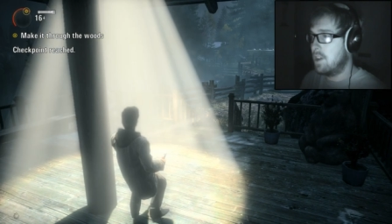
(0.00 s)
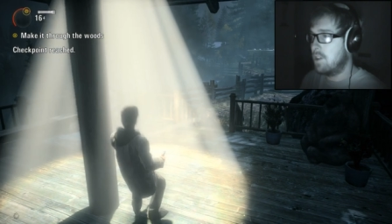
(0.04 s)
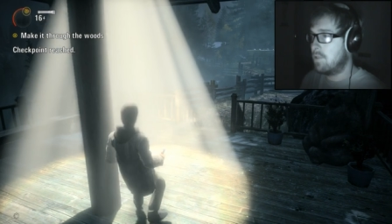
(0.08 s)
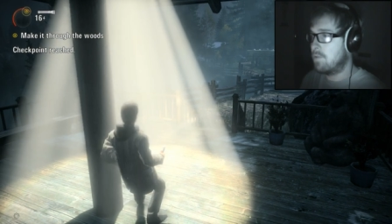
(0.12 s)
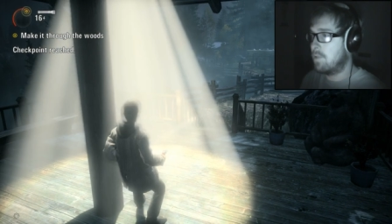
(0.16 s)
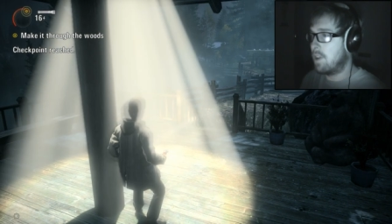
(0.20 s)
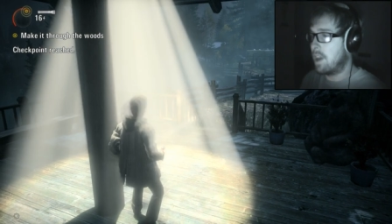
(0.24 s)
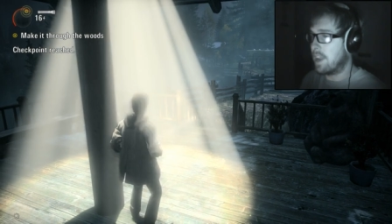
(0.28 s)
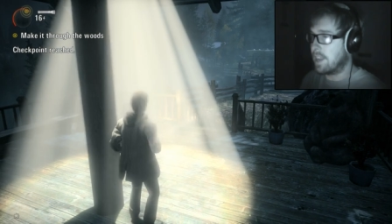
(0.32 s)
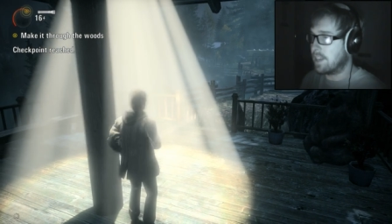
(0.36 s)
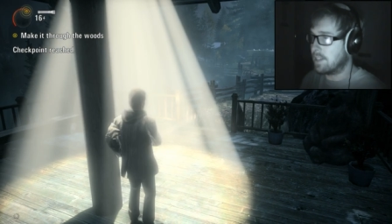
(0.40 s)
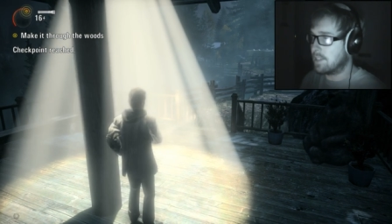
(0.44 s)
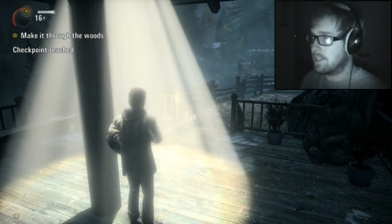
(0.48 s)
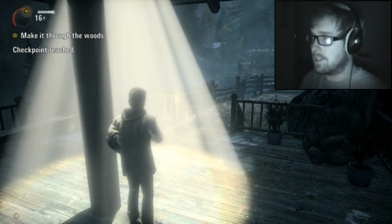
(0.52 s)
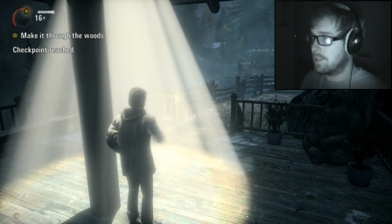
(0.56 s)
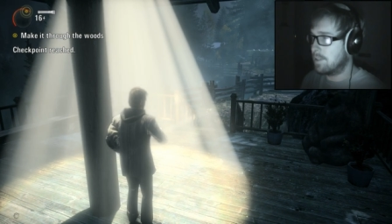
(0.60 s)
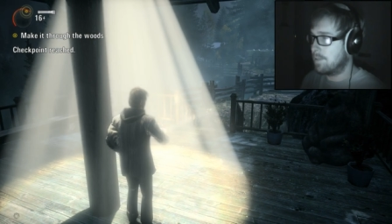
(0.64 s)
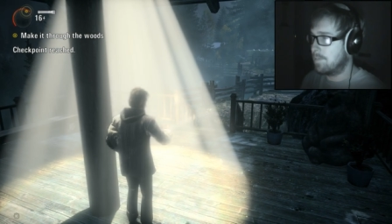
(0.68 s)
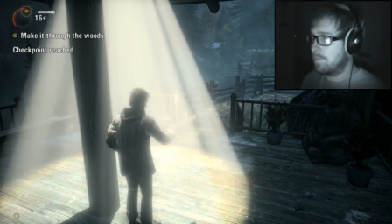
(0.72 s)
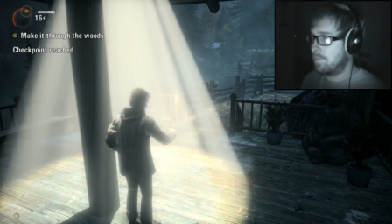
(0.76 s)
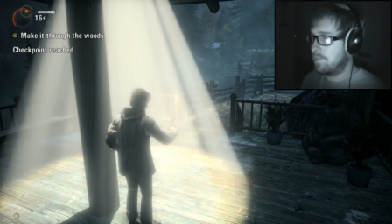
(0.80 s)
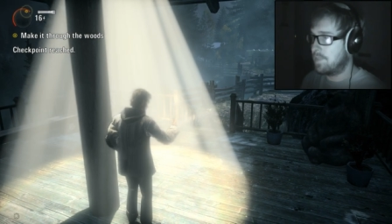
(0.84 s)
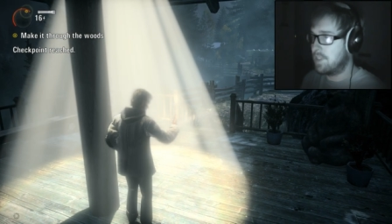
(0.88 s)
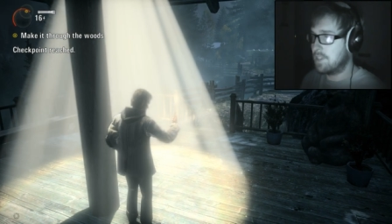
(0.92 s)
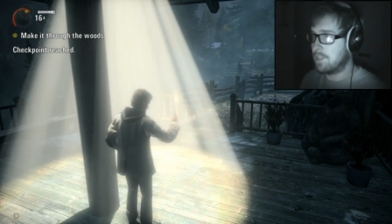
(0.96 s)
Right,
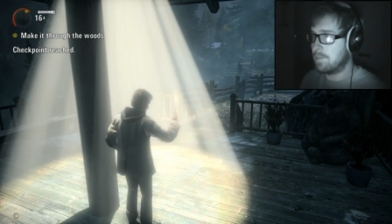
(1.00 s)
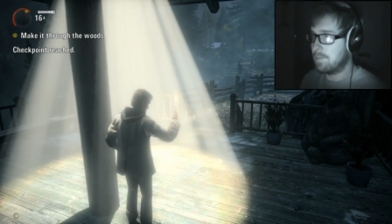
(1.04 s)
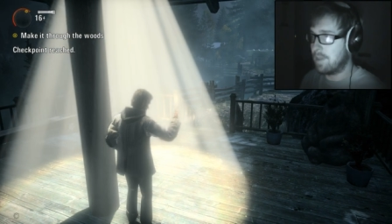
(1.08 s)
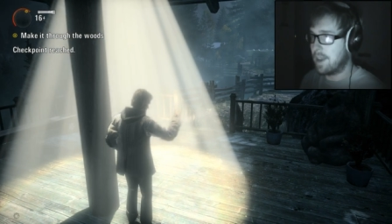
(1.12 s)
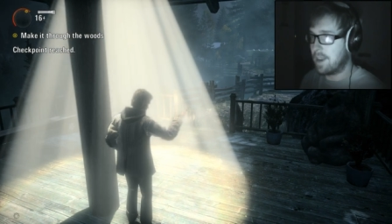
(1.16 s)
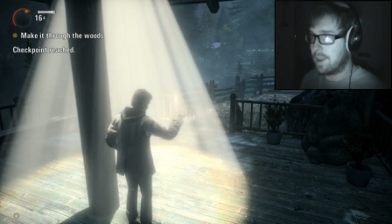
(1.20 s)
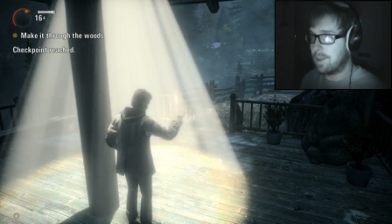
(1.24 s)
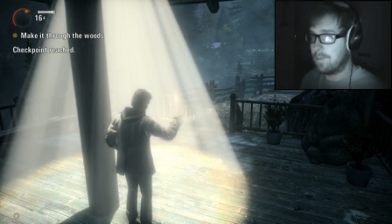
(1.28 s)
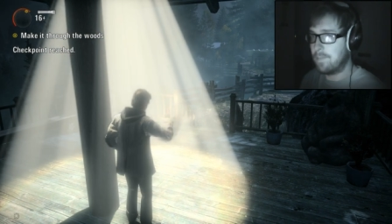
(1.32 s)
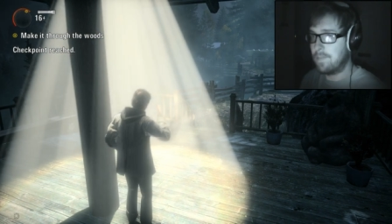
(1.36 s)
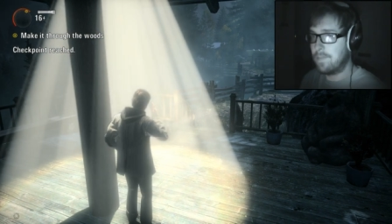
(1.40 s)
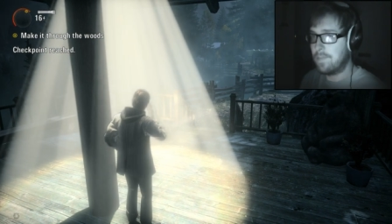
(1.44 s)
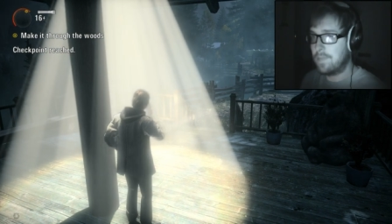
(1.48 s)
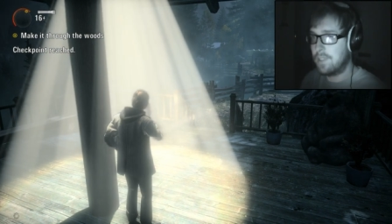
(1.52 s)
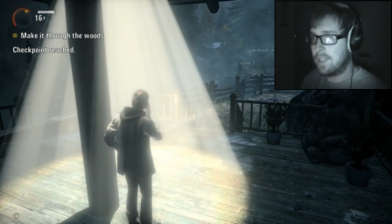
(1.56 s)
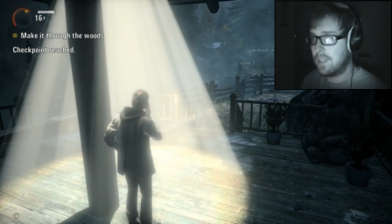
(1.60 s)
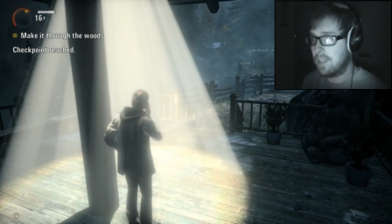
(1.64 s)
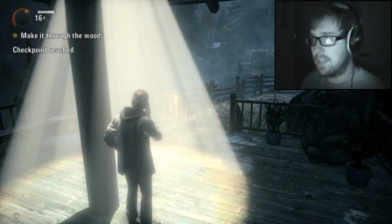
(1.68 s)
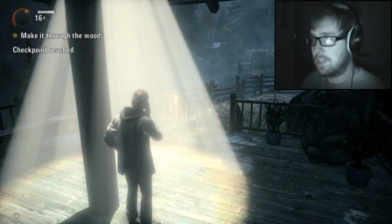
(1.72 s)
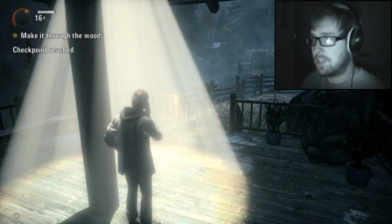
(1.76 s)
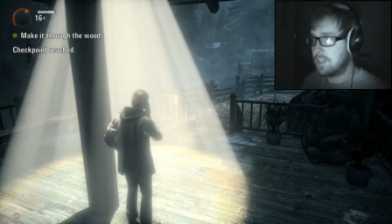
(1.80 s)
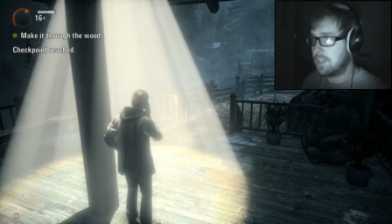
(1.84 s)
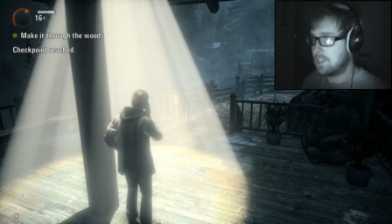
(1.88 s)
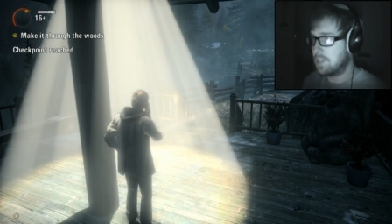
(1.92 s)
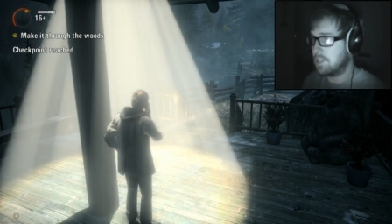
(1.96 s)
doesn't matter.
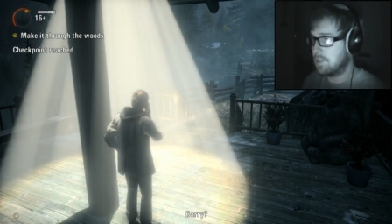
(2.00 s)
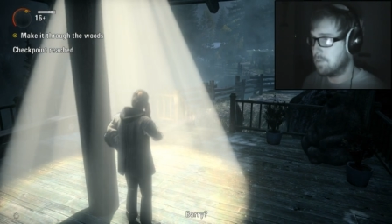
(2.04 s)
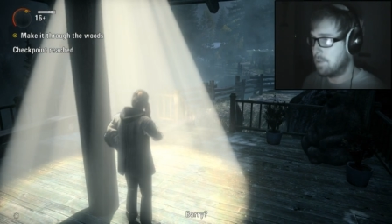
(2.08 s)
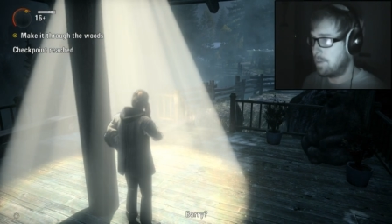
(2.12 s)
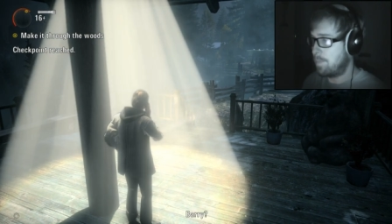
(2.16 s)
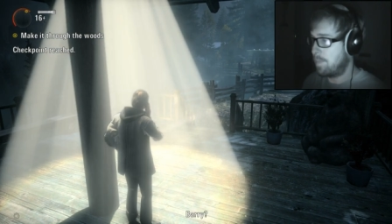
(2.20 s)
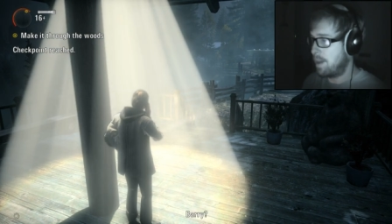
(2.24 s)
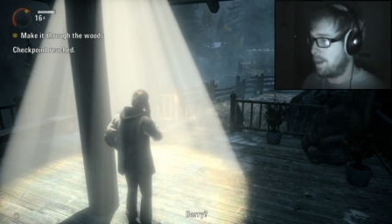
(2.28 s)
Let's listen to what